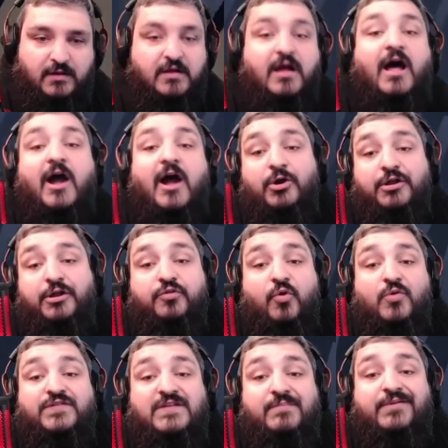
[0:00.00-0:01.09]
I heard it
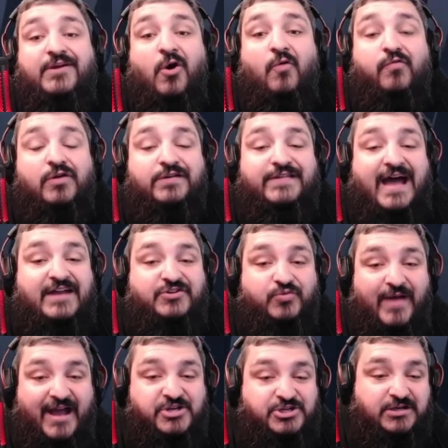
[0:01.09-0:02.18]
throw something over in that
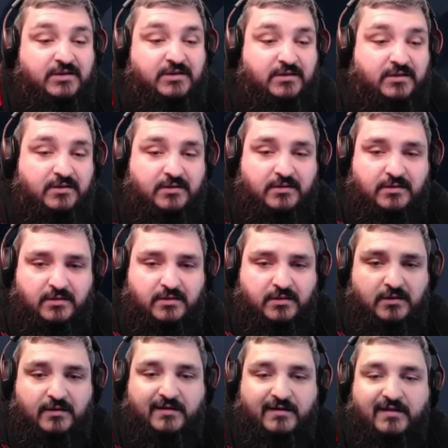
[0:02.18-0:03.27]
direction.
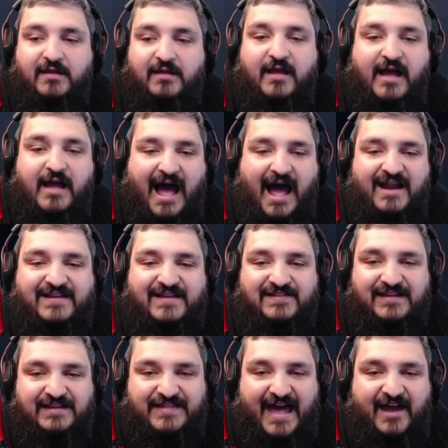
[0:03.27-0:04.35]

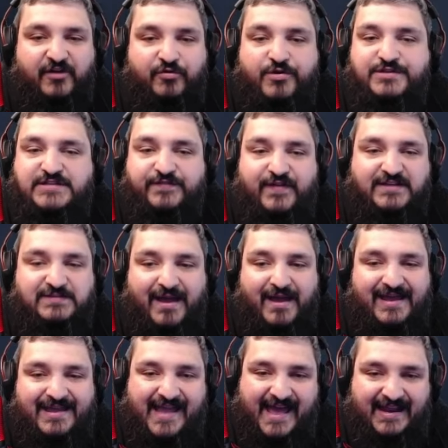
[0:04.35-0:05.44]
Honestly, that crucifix
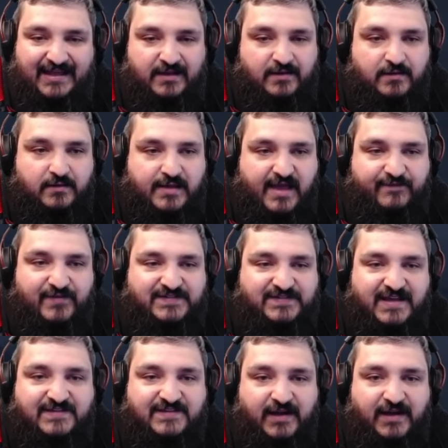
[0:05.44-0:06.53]
might get it if it
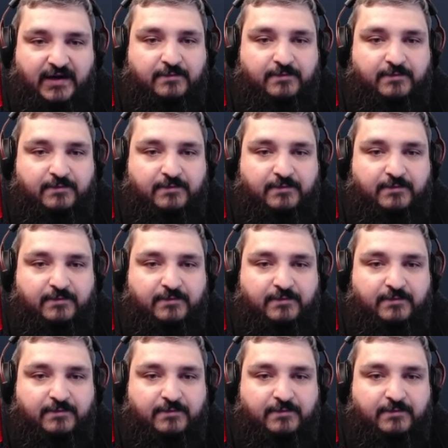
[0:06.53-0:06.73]
stays there.